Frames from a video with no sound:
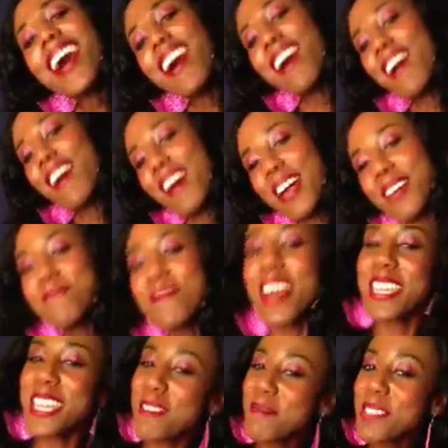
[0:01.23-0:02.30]
Hi,
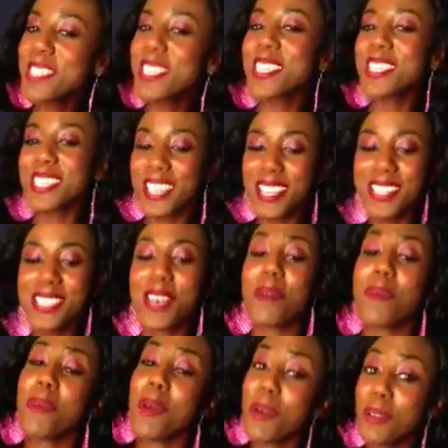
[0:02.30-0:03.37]
my name is Casita
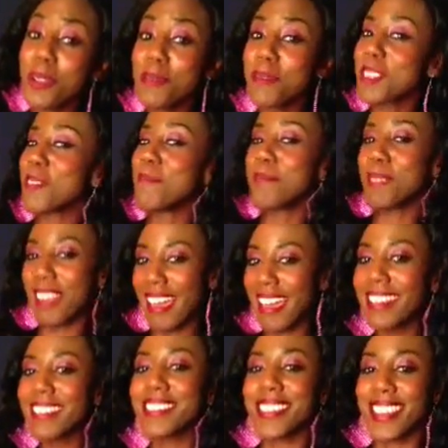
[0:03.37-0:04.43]
and welcome to
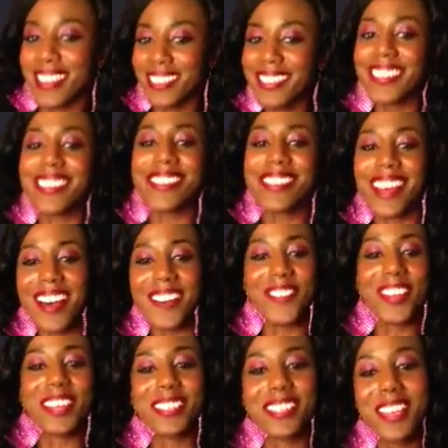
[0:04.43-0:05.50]
Black Dating
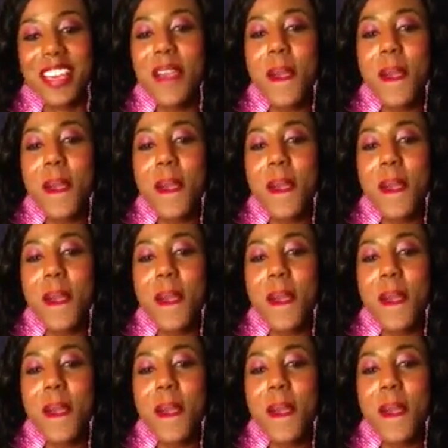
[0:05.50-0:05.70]
Service.